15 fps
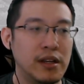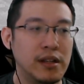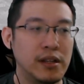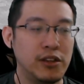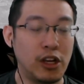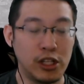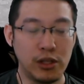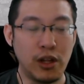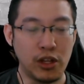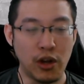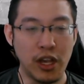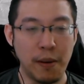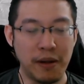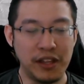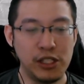not
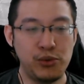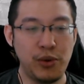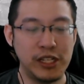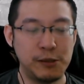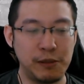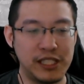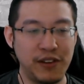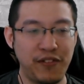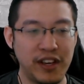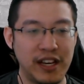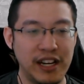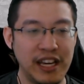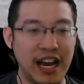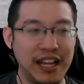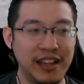talking about this rate
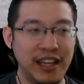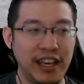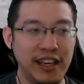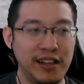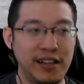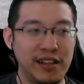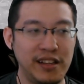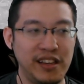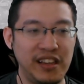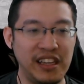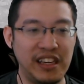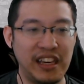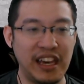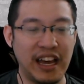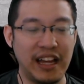specifically, I think,
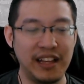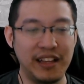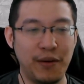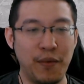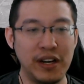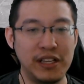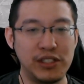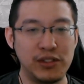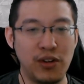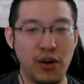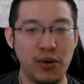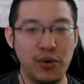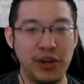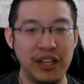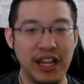yeah, the one is not
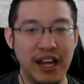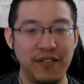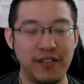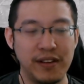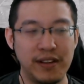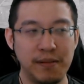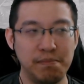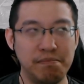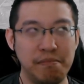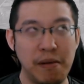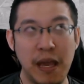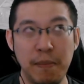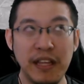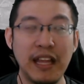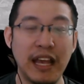good enough.
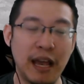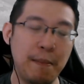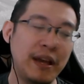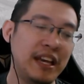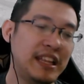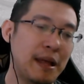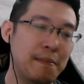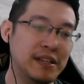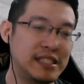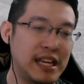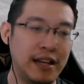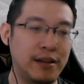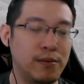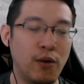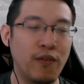Maybe they can make it 10%
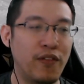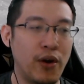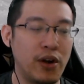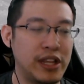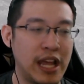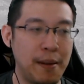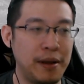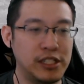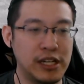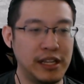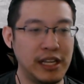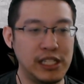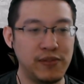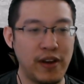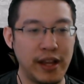overall damage. I
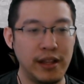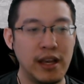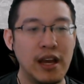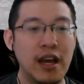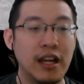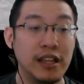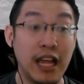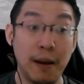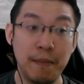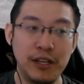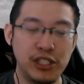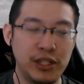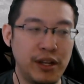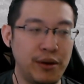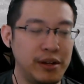think it's fine. Dark
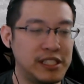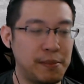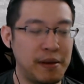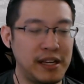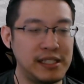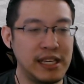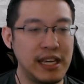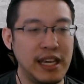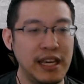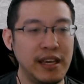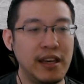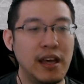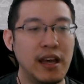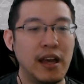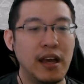Missionary is amazing.
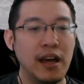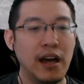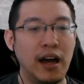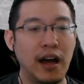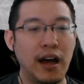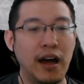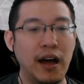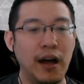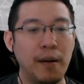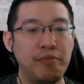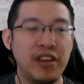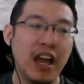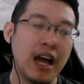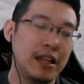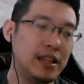
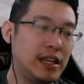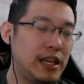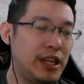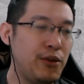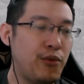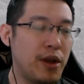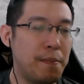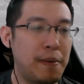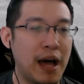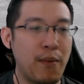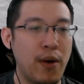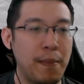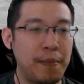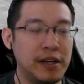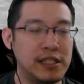Yeah, Delirium Blood
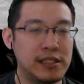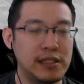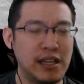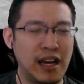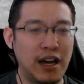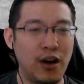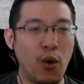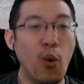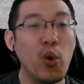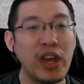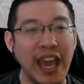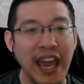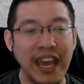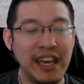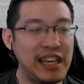Weapon is
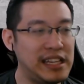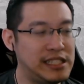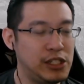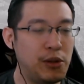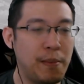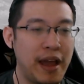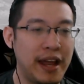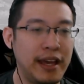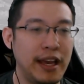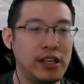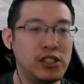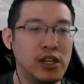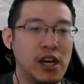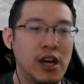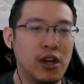okay, easy to
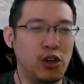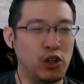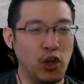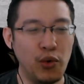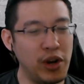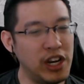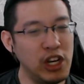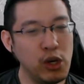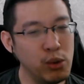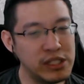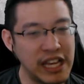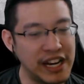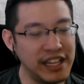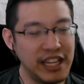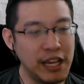manage. You don't really lose
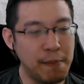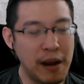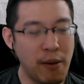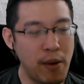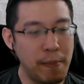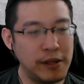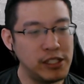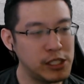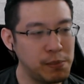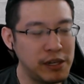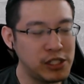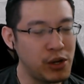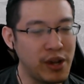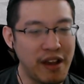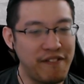anything in Blood Weapon. Just make
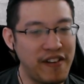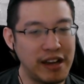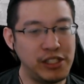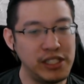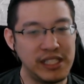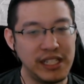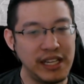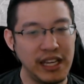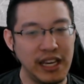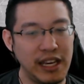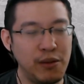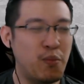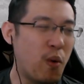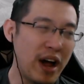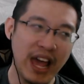sure you get 5 GCD in,
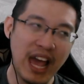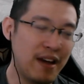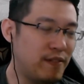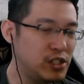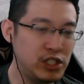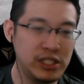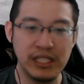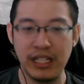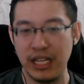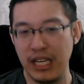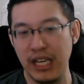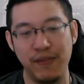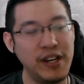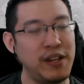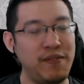whatever GCD,
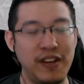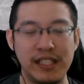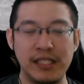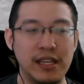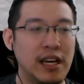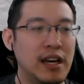even if it's